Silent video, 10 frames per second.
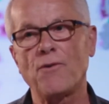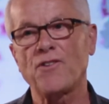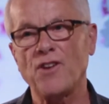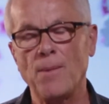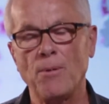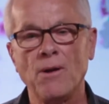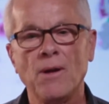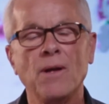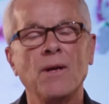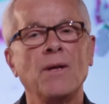For example,
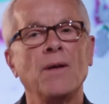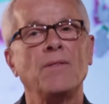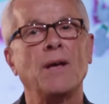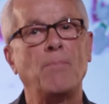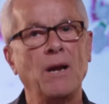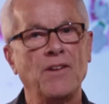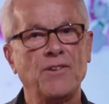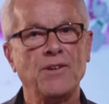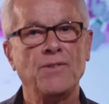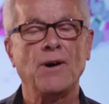the
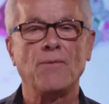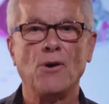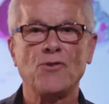ability of the